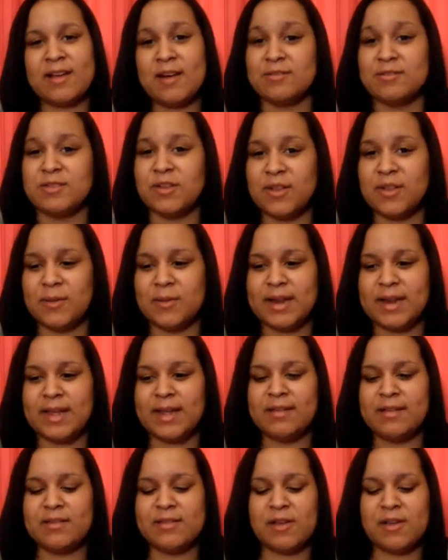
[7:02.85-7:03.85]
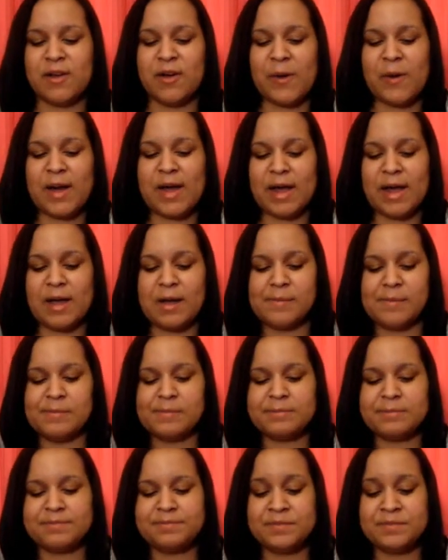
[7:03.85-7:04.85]
I was the only one in. So
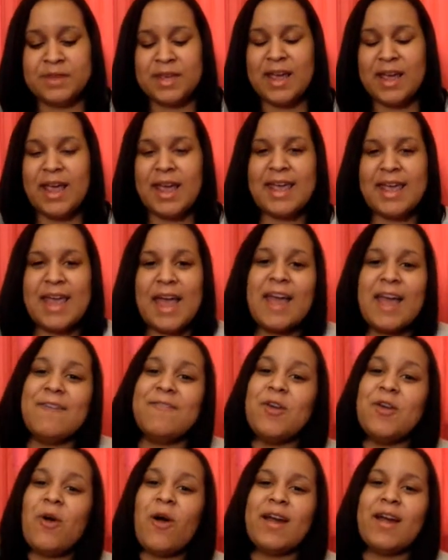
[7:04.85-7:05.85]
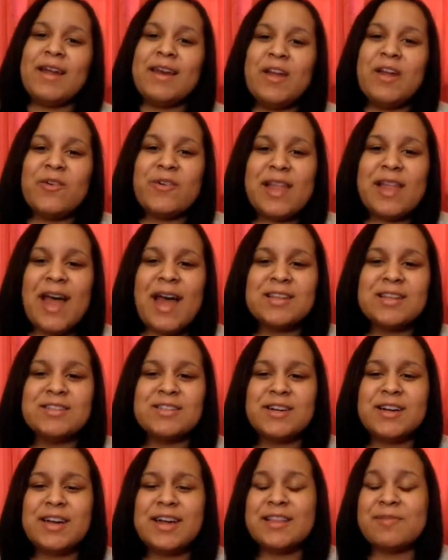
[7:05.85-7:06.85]
yeah, if you are getting a
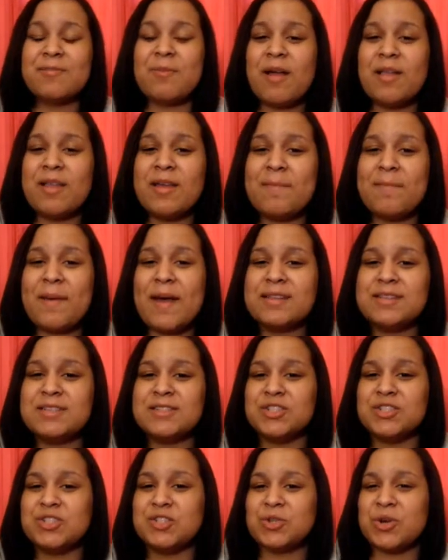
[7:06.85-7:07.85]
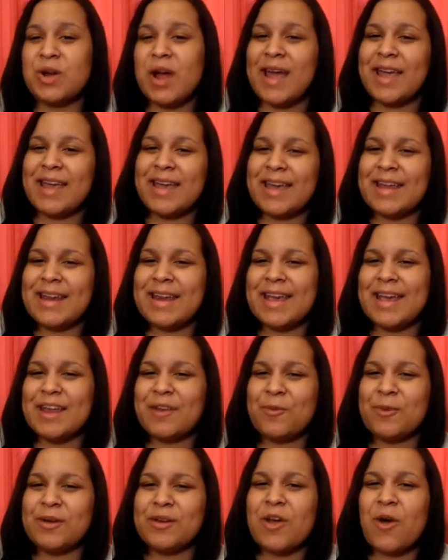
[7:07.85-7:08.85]
relaxer, it's probably best to try and get
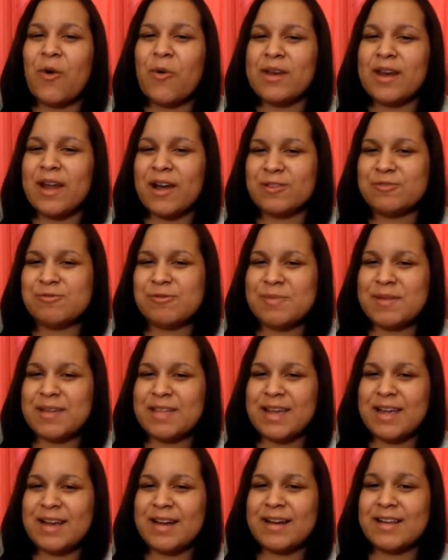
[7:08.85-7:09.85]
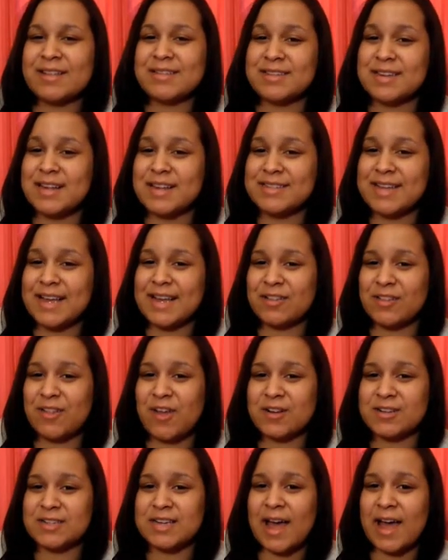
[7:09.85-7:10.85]
in when no one else would be there, because it does take a
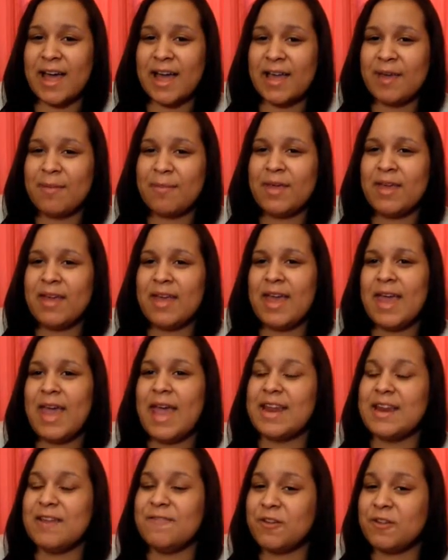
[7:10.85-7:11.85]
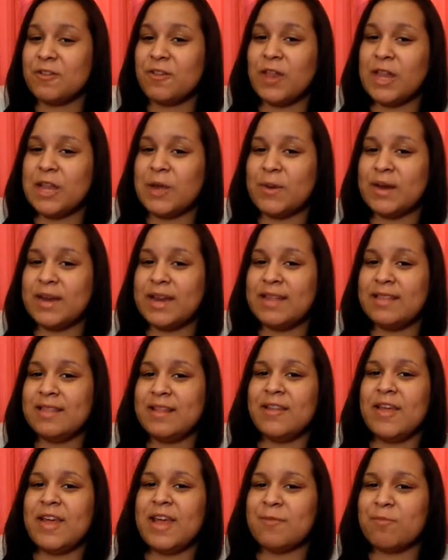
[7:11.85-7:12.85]
long time. And if you're the only one in
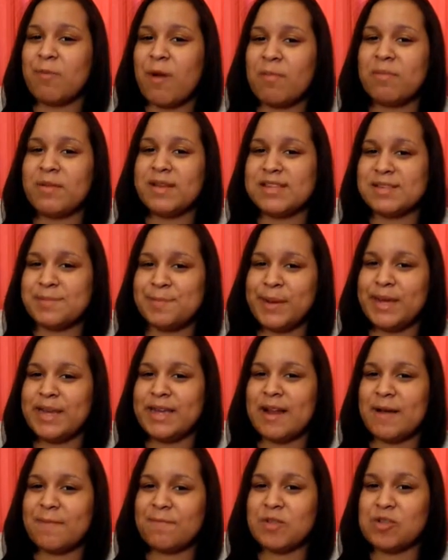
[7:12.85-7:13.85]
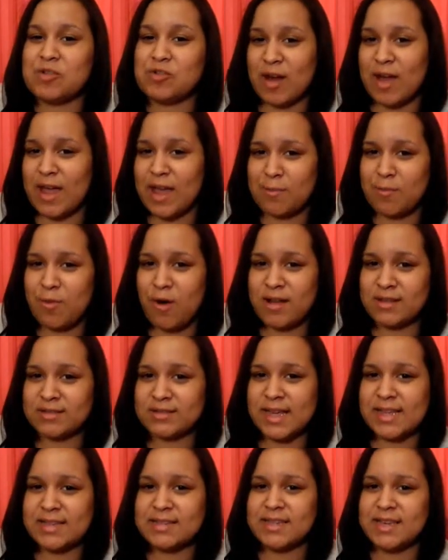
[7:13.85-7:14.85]
there, they can probably speed up the drawing
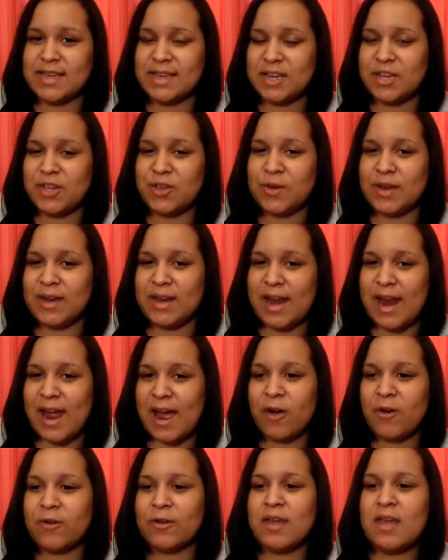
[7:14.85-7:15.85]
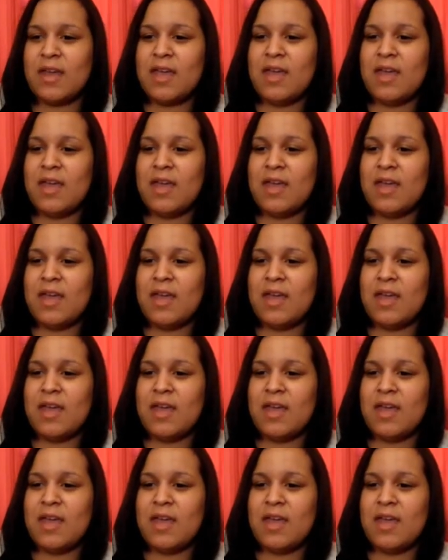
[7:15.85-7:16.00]
process and getting you in and out.